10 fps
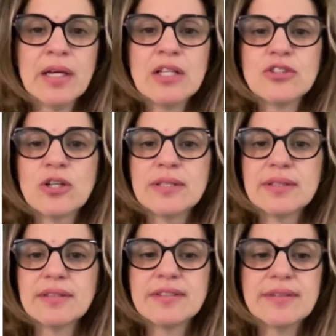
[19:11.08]
So
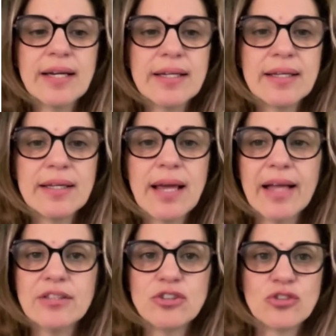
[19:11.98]
the study
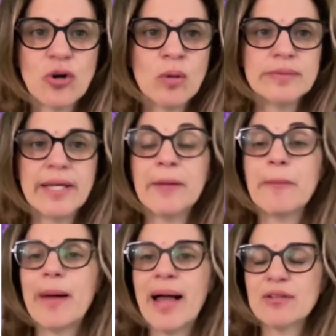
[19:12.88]
has shown the
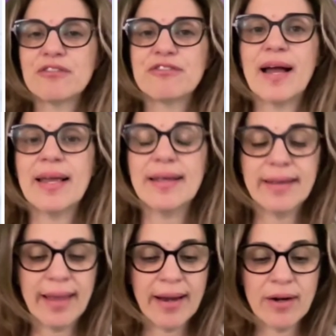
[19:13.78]
impact of
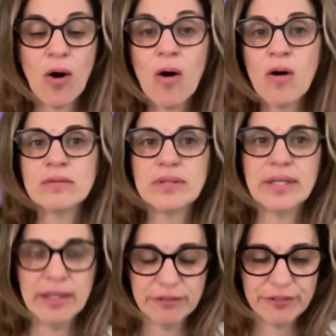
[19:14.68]
FiCare on
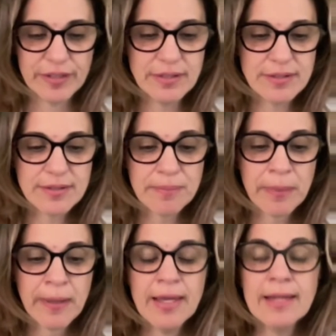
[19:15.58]
infants.
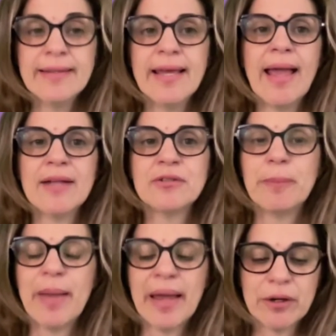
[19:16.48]
They
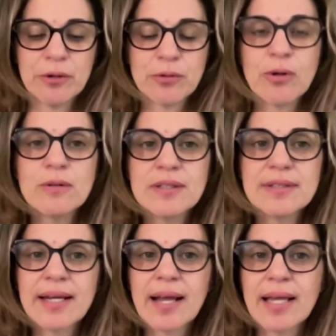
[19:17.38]
had better growth in
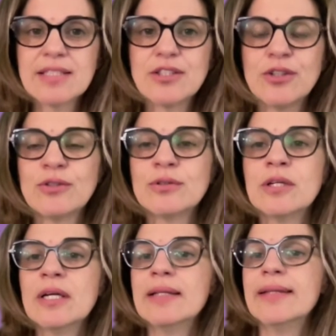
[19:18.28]
the
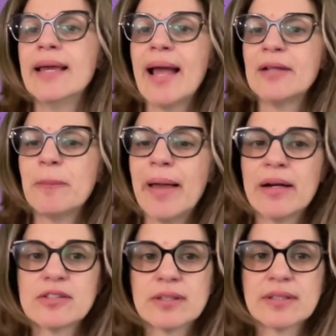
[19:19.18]
NICU. They had
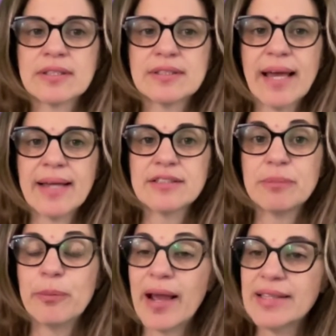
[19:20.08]
better success
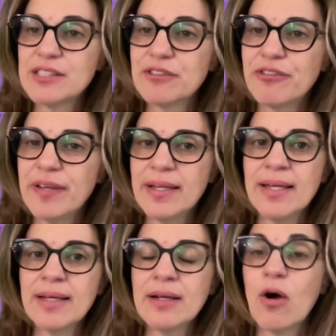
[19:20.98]

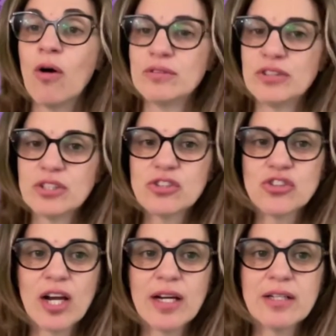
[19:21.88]
breastfeeding on
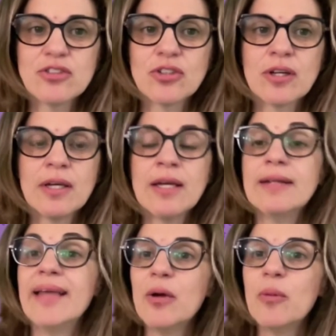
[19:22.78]
discharge.
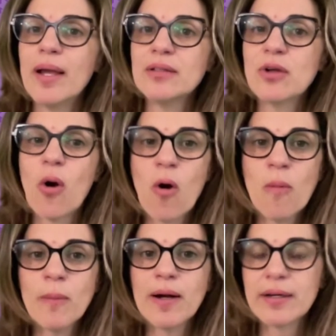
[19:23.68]
They went
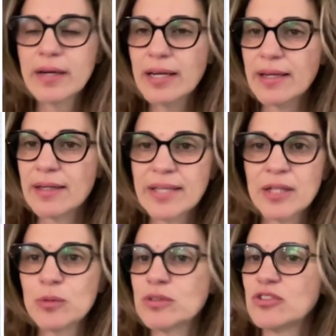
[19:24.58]
home earlier. They
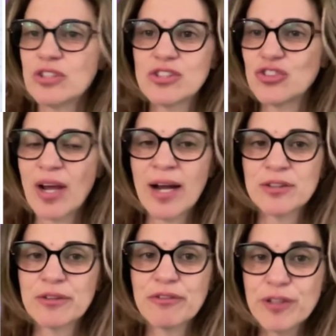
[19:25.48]
was
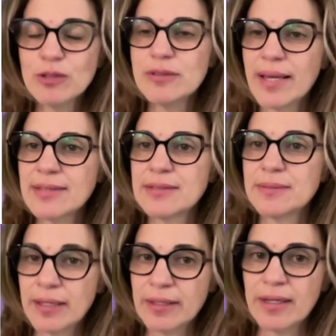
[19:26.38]
discharged a few
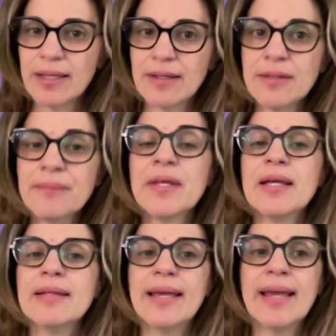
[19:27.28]
days earlier.
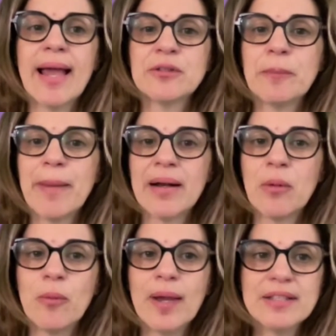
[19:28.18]
They had a
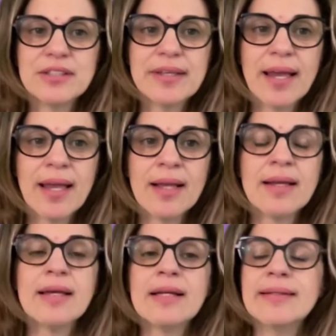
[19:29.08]
better weight
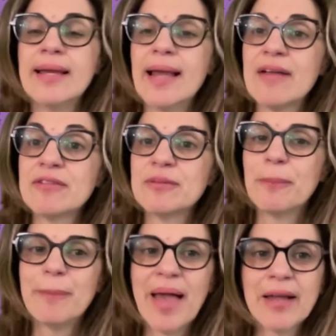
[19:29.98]
gain. They had
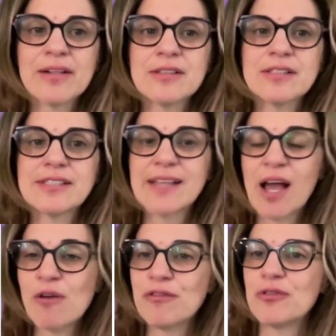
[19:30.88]
better
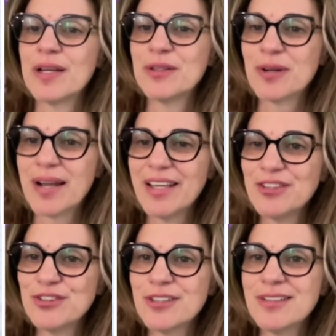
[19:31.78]

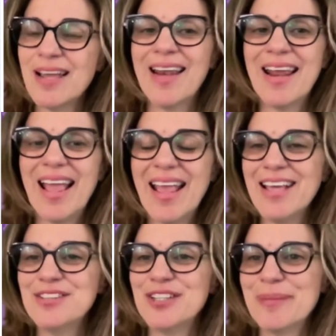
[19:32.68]
self-regulation at
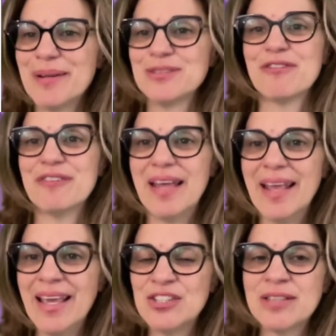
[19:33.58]
18 months of
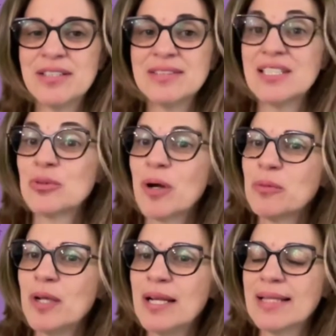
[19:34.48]
age. And this is
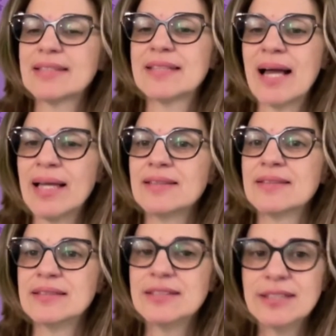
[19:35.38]
what really excites
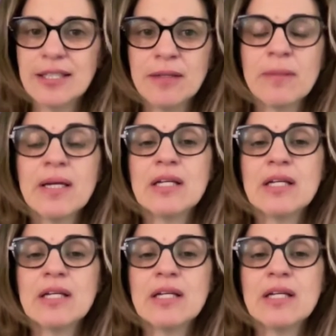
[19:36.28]
the team